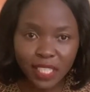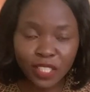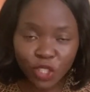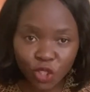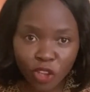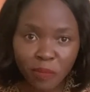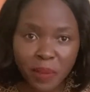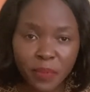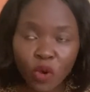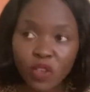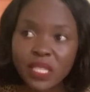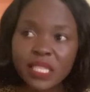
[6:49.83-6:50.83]
Join me,
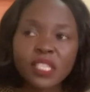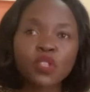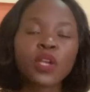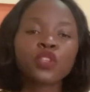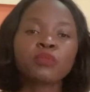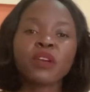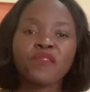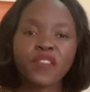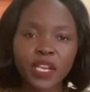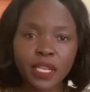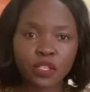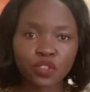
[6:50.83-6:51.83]
because this is going to be a
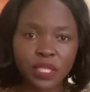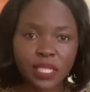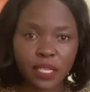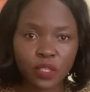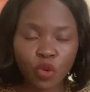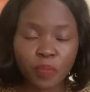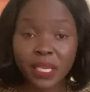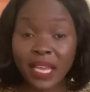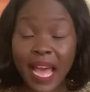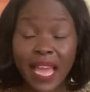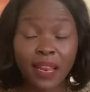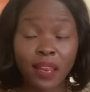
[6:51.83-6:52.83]
very interesting topic.
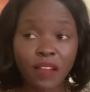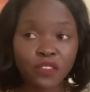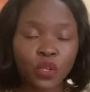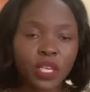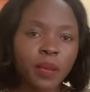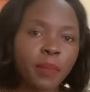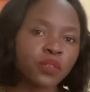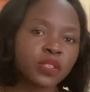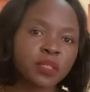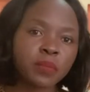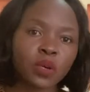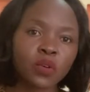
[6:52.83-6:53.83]
I love talking about this
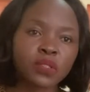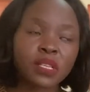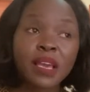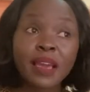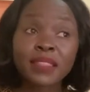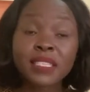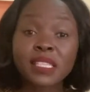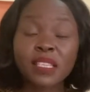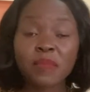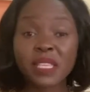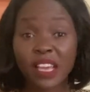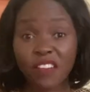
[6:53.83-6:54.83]
because this is
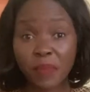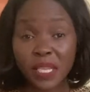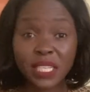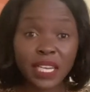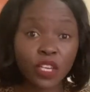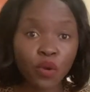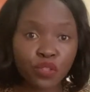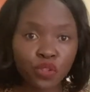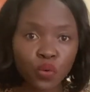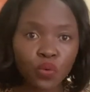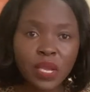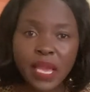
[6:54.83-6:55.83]
something I've personally gone
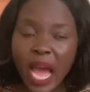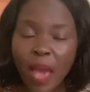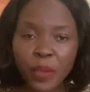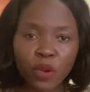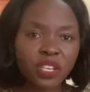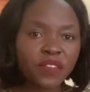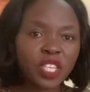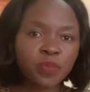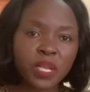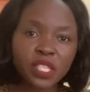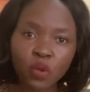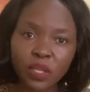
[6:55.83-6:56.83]
through. I may not have
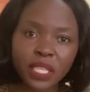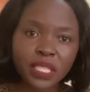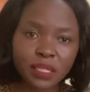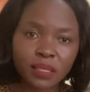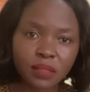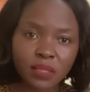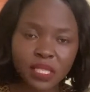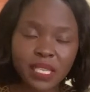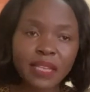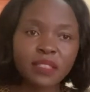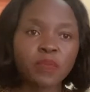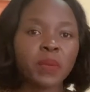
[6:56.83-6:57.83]
experienced all the
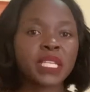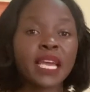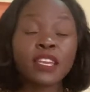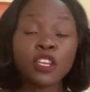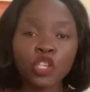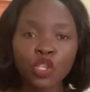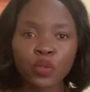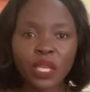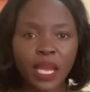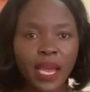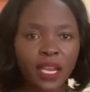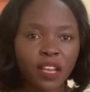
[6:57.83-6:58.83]
signs, but I knew that
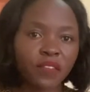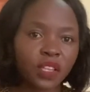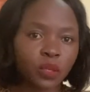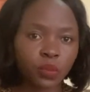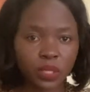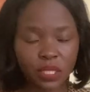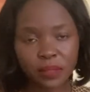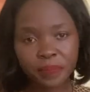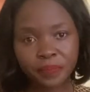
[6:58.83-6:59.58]
I had a father wound.